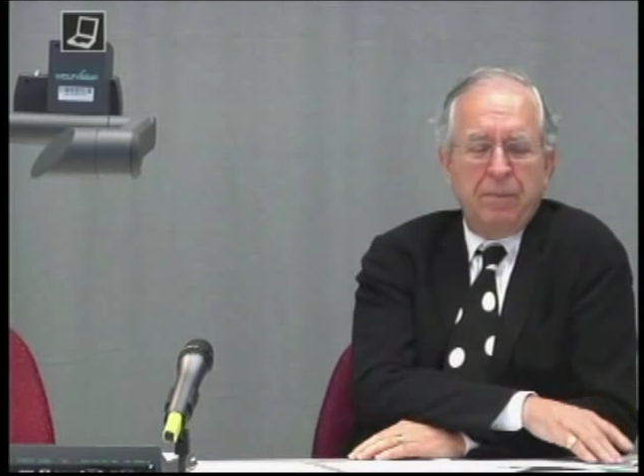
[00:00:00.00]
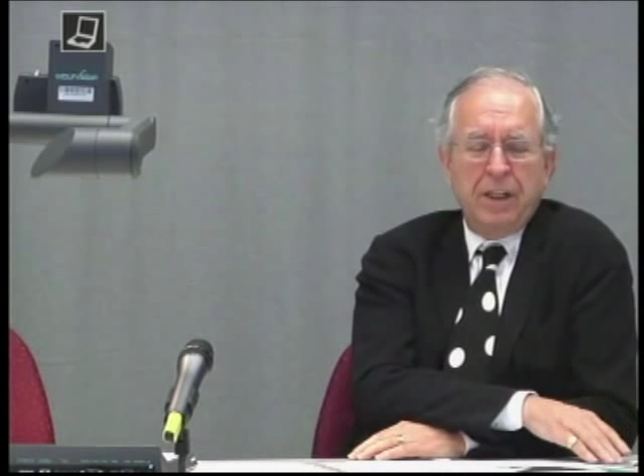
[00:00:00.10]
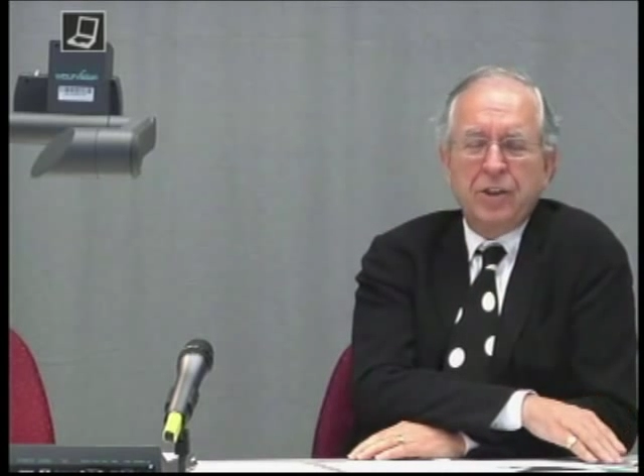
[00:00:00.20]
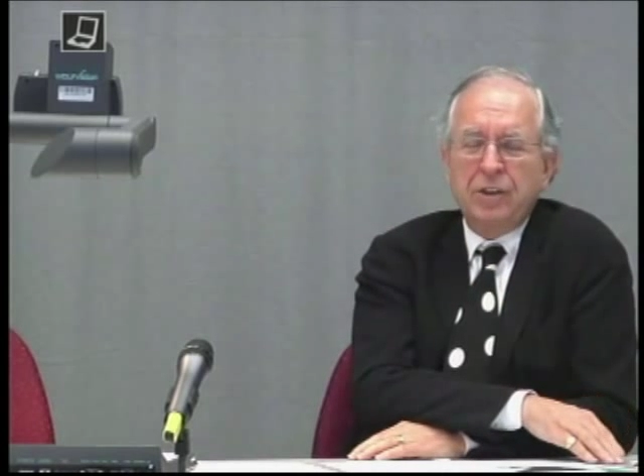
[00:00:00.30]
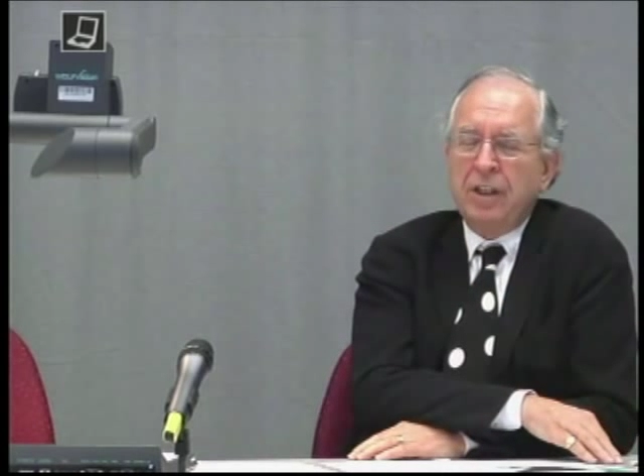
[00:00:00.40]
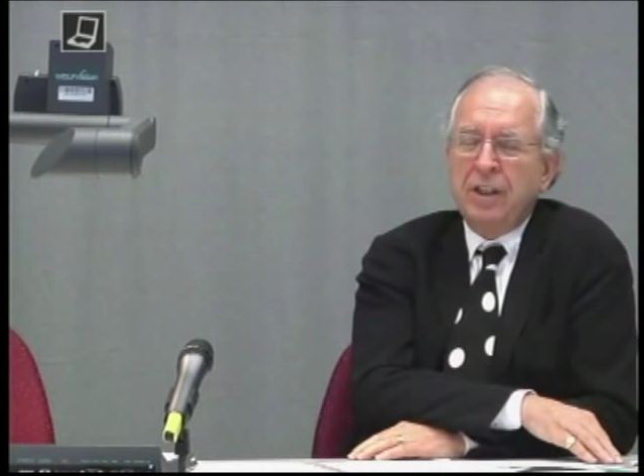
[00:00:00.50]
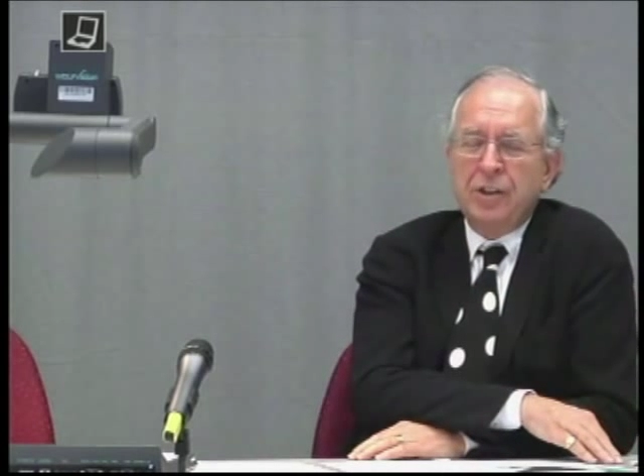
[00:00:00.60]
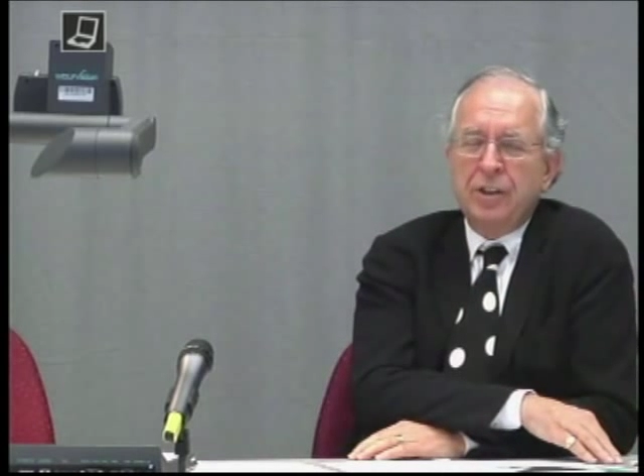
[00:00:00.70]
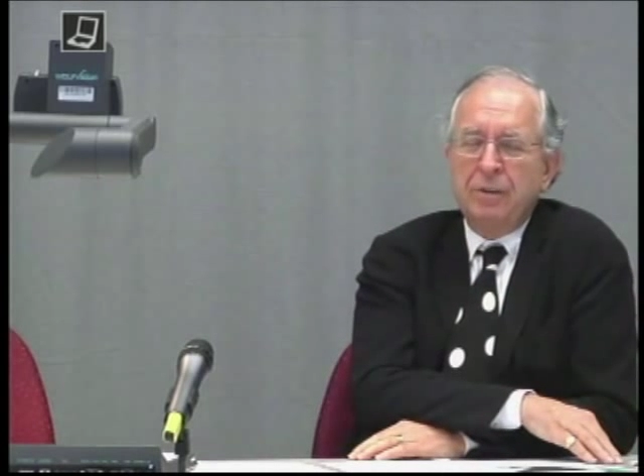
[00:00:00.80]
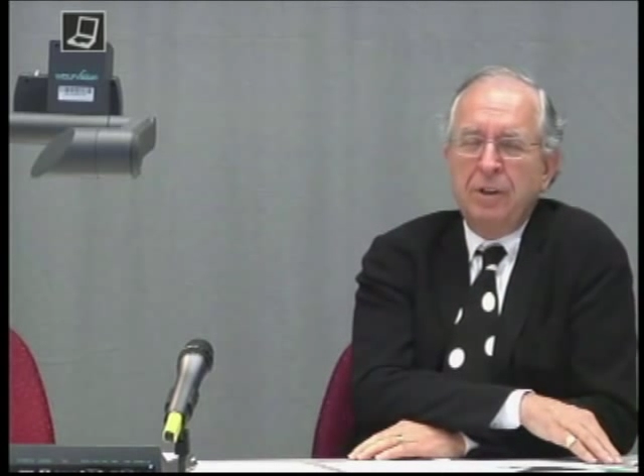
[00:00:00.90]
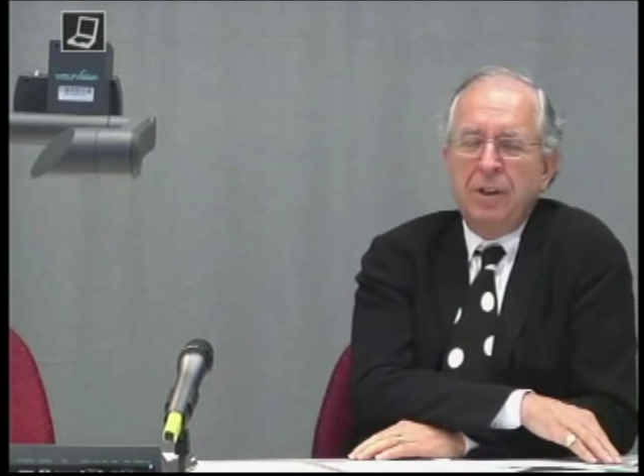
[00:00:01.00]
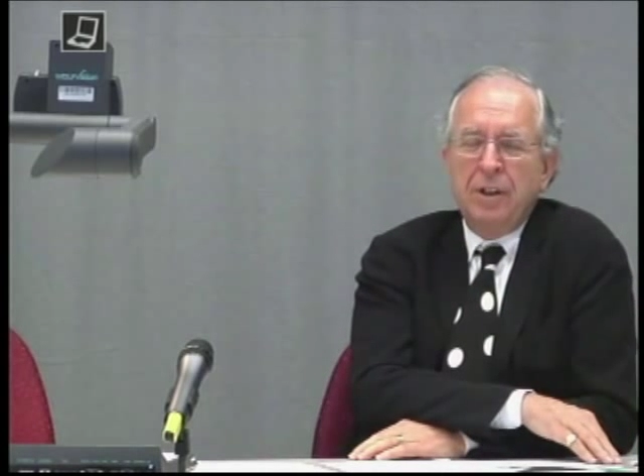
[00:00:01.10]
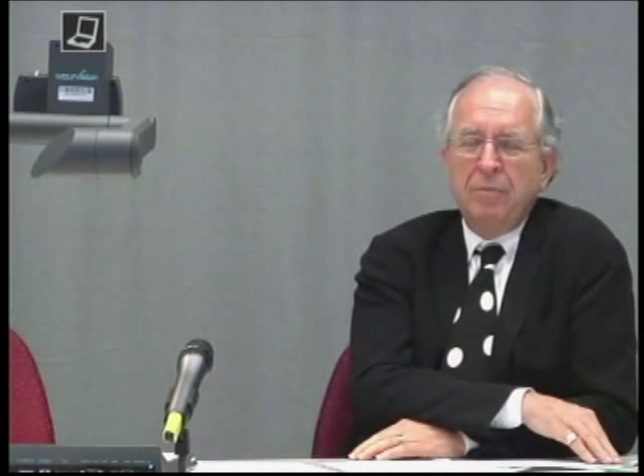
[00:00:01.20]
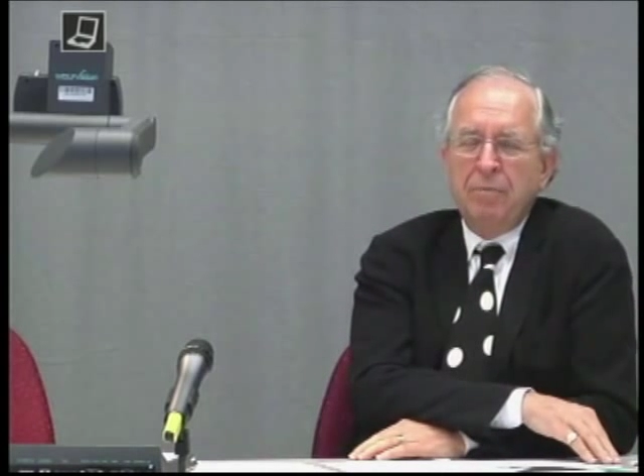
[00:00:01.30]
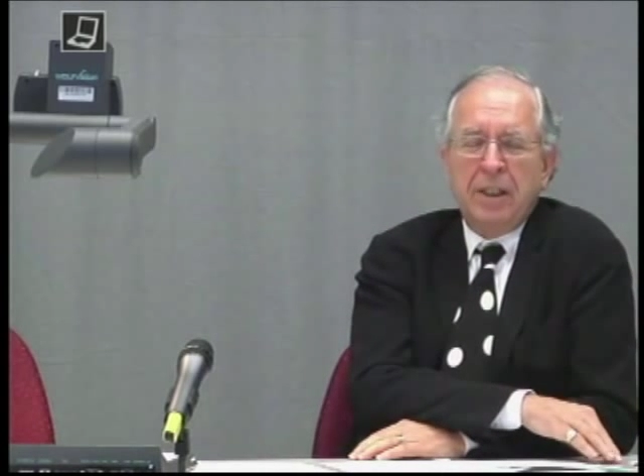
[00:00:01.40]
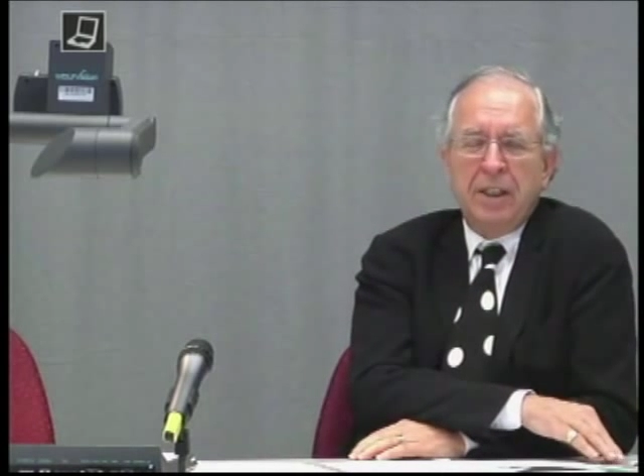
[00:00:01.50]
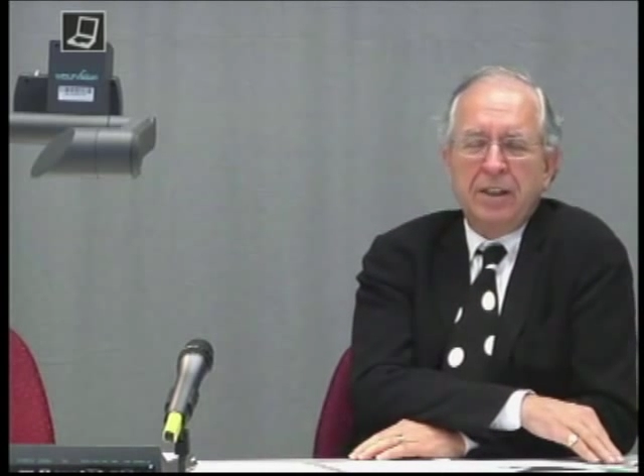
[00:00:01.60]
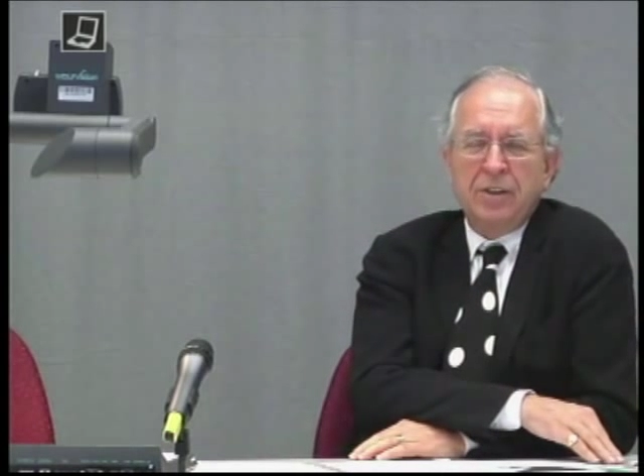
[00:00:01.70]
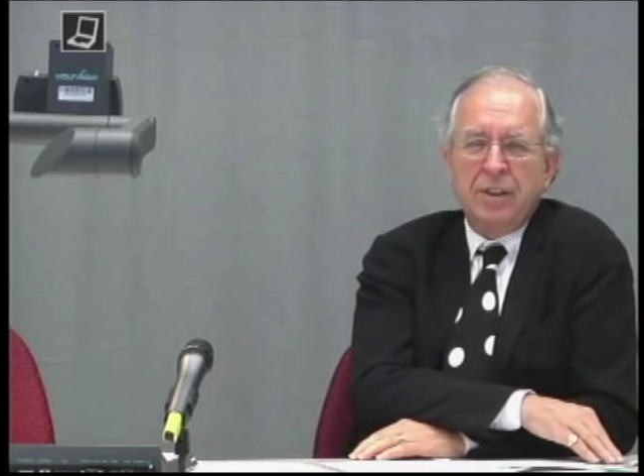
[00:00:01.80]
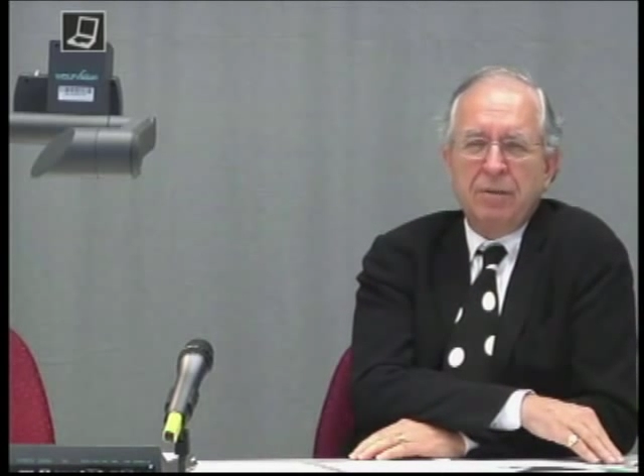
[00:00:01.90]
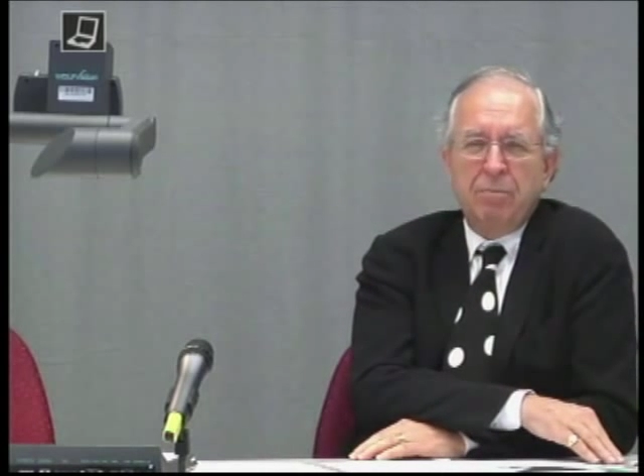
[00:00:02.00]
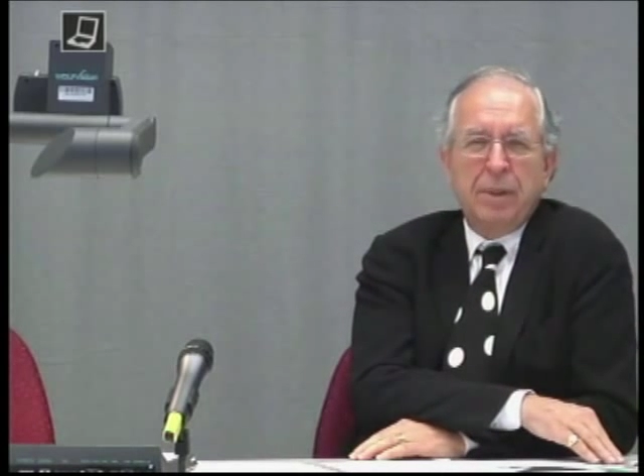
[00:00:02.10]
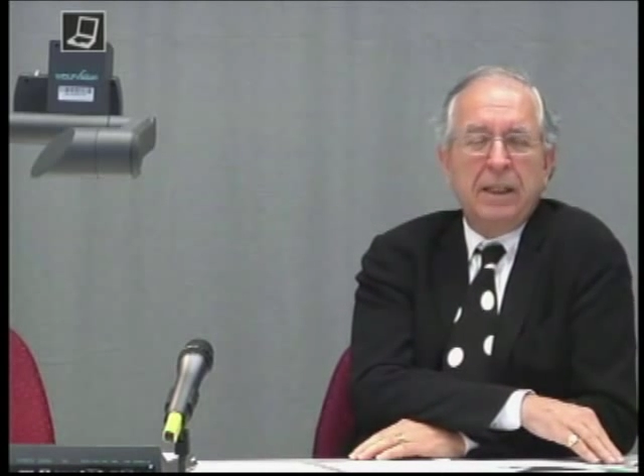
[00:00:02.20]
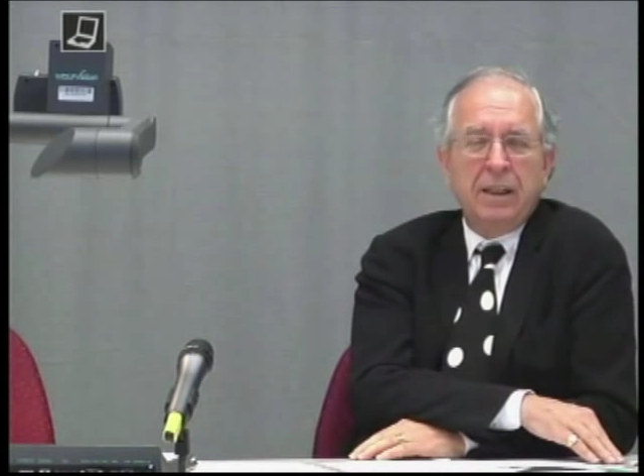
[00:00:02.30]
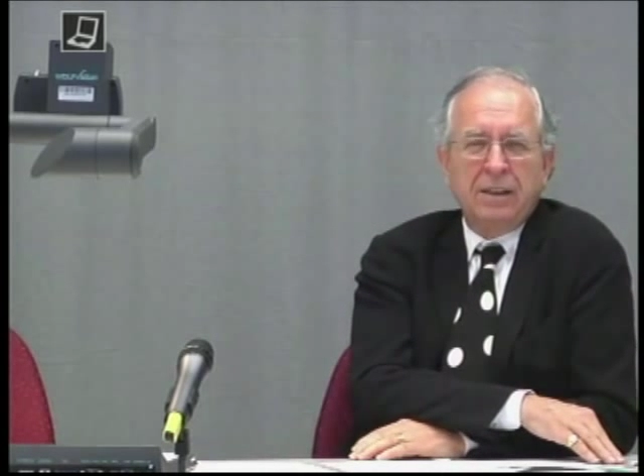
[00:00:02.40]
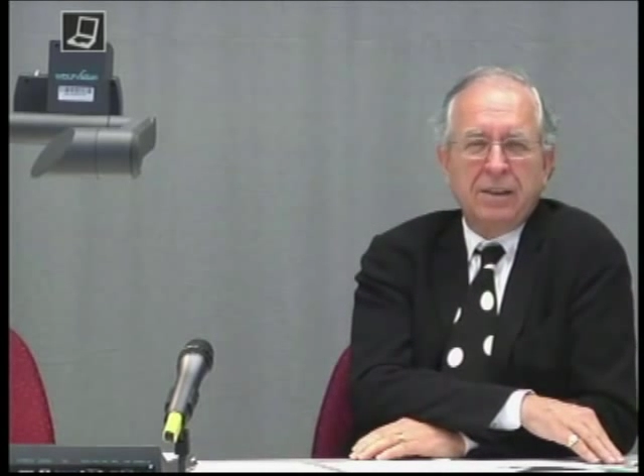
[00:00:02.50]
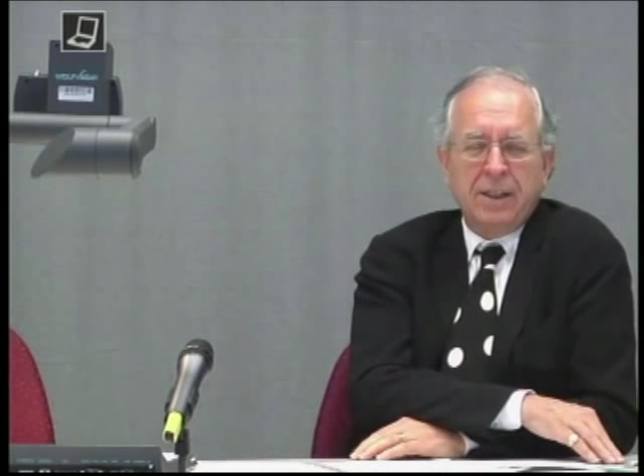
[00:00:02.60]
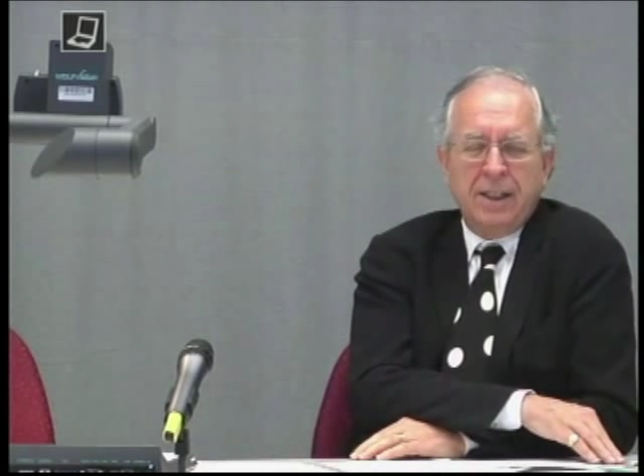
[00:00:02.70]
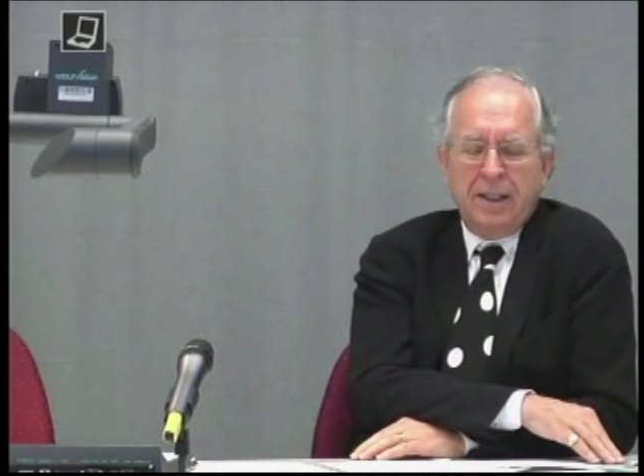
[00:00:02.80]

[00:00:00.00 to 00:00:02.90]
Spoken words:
much larger meanings and beings.